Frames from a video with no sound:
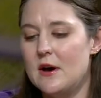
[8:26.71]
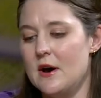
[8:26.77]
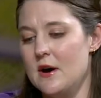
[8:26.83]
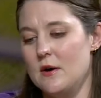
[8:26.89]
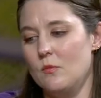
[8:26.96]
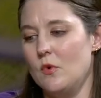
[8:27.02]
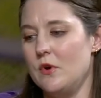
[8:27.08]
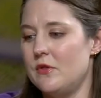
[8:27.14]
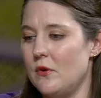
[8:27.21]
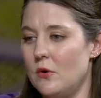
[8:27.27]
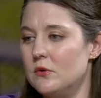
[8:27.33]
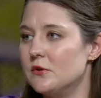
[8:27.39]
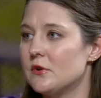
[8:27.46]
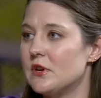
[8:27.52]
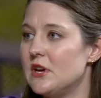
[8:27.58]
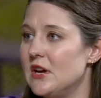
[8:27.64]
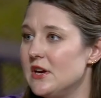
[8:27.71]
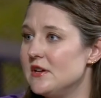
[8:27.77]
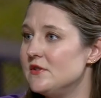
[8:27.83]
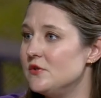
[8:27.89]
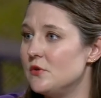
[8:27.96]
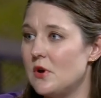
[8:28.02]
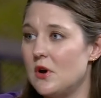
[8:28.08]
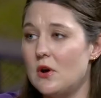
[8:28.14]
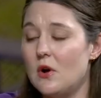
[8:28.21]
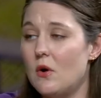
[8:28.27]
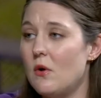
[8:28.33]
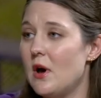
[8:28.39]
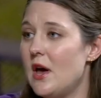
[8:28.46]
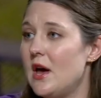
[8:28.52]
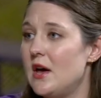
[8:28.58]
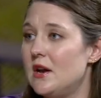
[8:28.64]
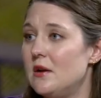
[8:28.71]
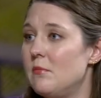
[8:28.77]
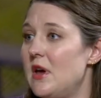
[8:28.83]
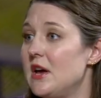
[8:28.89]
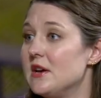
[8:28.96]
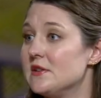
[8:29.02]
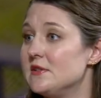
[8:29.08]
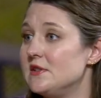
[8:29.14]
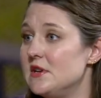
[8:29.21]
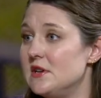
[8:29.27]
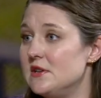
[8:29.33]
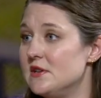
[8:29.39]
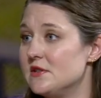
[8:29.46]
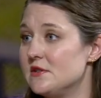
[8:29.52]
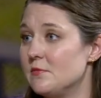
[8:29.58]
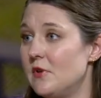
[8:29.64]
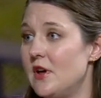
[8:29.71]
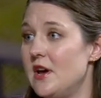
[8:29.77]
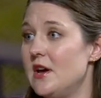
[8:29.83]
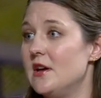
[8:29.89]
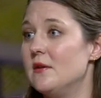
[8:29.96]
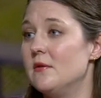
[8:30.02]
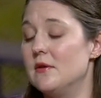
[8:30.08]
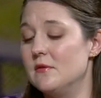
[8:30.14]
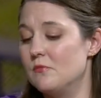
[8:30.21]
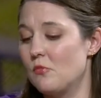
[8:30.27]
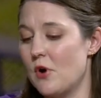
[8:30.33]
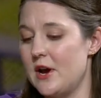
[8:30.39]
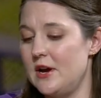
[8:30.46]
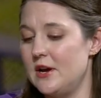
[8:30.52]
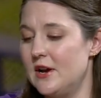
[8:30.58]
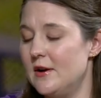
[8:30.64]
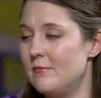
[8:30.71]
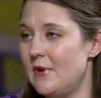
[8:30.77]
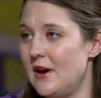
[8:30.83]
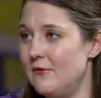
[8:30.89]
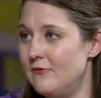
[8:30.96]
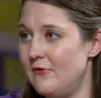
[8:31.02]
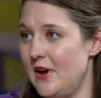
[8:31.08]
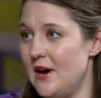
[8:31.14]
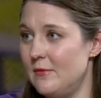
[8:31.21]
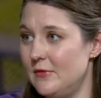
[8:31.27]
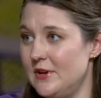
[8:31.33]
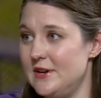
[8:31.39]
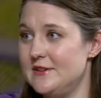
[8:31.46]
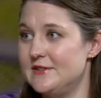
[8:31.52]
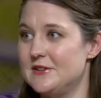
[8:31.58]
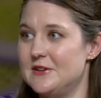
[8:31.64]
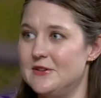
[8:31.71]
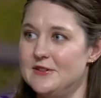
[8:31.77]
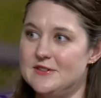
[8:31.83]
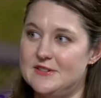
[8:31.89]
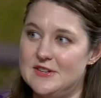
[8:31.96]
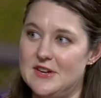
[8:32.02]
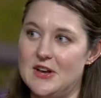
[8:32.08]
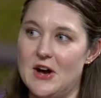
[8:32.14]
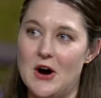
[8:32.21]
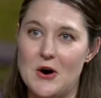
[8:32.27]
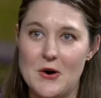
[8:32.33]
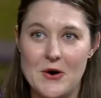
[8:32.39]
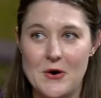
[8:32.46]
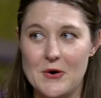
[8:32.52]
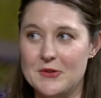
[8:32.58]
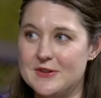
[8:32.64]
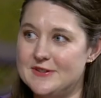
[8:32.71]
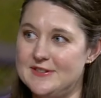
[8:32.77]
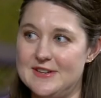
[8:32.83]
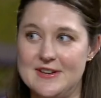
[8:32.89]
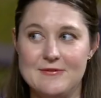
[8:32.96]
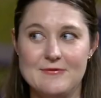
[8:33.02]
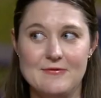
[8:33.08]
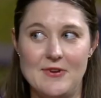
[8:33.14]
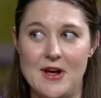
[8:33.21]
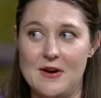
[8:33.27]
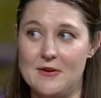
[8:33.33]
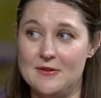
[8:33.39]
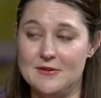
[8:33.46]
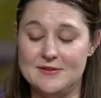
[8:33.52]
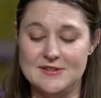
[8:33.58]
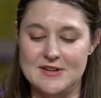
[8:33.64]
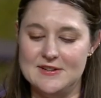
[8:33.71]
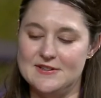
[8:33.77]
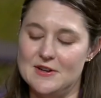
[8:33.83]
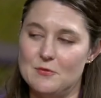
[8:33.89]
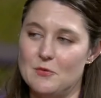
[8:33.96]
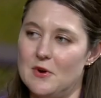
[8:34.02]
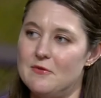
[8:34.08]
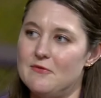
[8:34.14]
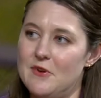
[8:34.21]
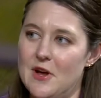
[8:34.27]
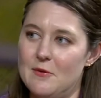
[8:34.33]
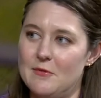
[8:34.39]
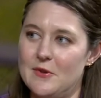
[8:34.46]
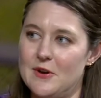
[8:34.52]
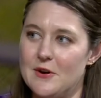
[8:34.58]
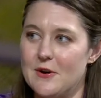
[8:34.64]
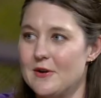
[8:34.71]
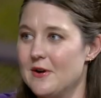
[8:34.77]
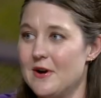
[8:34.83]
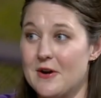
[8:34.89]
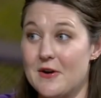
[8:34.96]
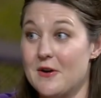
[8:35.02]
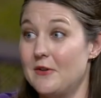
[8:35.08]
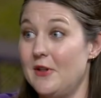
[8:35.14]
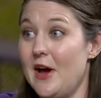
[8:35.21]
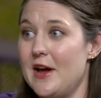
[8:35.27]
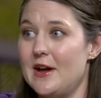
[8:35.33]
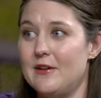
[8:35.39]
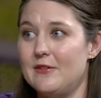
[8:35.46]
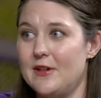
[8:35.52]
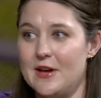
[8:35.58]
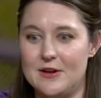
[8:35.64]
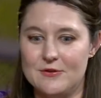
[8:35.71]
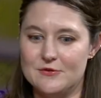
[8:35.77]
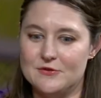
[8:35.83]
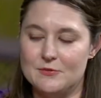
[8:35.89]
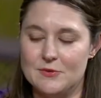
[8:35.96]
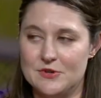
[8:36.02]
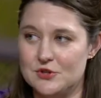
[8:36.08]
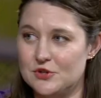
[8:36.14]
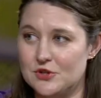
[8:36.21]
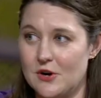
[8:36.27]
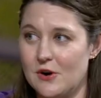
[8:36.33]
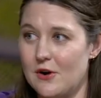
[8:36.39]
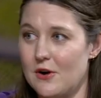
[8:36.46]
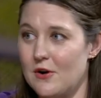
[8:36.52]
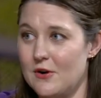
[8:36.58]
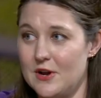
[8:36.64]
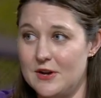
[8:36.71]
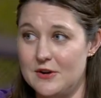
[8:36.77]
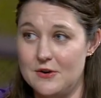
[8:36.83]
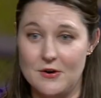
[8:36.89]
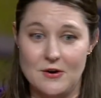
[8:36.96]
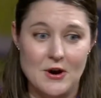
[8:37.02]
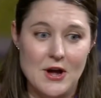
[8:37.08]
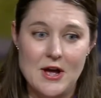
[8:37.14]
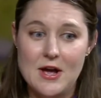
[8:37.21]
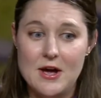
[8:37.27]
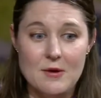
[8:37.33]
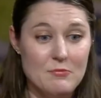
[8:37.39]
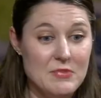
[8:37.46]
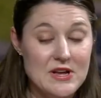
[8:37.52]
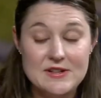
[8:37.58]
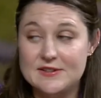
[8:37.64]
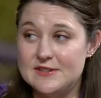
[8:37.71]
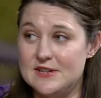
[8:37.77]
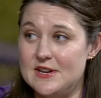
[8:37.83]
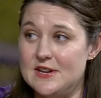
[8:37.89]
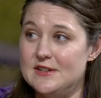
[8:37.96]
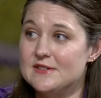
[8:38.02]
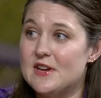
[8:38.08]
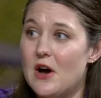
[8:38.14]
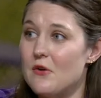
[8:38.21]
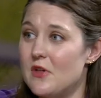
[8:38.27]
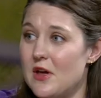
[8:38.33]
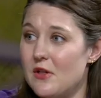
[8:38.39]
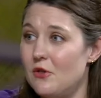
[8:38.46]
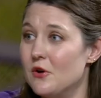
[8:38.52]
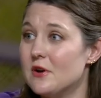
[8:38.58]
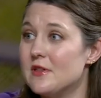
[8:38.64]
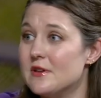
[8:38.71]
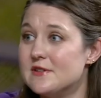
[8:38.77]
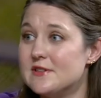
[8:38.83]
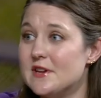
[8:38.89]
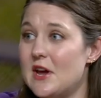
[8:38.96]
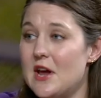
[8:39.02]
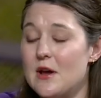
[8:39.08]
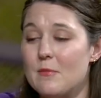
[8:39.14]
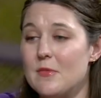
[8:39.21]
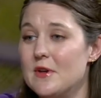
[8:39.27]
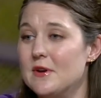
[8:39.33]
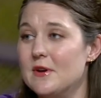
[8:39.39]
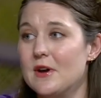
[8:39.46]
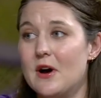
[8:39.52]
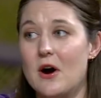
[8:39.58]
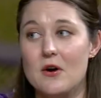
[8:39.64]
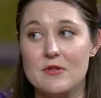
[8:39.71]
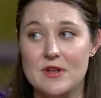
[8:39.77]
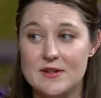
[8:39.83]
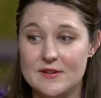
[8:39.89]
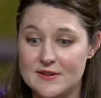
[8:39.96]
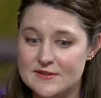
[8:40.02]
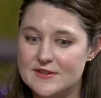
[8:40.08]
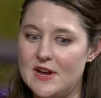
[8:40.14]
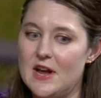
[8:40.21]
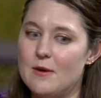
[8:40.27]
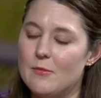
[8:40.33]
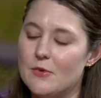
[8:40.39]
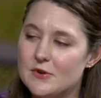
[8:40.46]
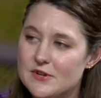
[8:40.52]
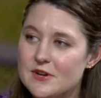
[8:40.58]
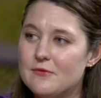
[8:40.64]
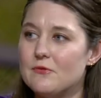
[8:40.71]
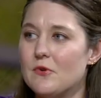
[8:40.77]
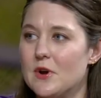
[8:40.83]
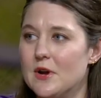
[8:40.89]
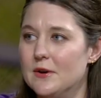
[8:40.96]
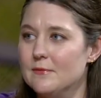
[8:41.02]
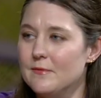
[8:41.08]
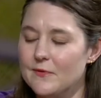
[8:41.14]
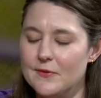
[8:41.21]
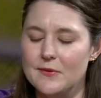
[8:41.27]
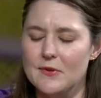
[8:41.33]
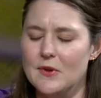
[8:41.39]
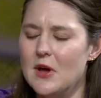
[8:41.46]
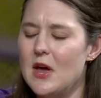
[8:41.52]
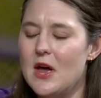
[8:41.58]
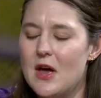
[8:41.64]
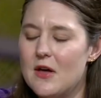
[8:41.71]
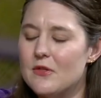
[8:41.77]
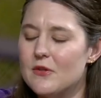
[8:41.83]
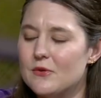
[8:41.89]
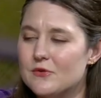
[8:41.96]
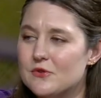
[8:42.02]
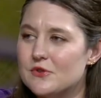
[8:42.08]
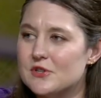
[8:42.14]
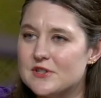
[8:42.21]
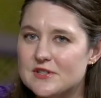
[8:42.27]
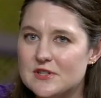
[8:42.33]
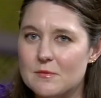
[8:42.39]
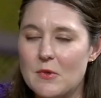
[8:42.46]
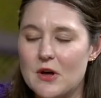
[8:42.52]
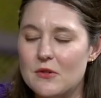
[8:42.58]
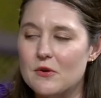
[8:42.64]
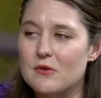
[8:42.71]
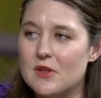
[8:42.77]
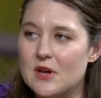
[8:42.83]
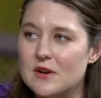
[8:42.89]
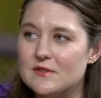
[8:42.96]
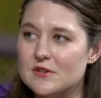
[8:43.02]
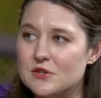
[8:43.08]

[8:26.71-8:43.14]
Um, with the older kids, you can go ahead and make a seed display and break it up by families and see how all the seed seeds in one family are, are alike, like your Swiss chard and your beet seeds, how they look the same and are they the same or different. And those are just some other things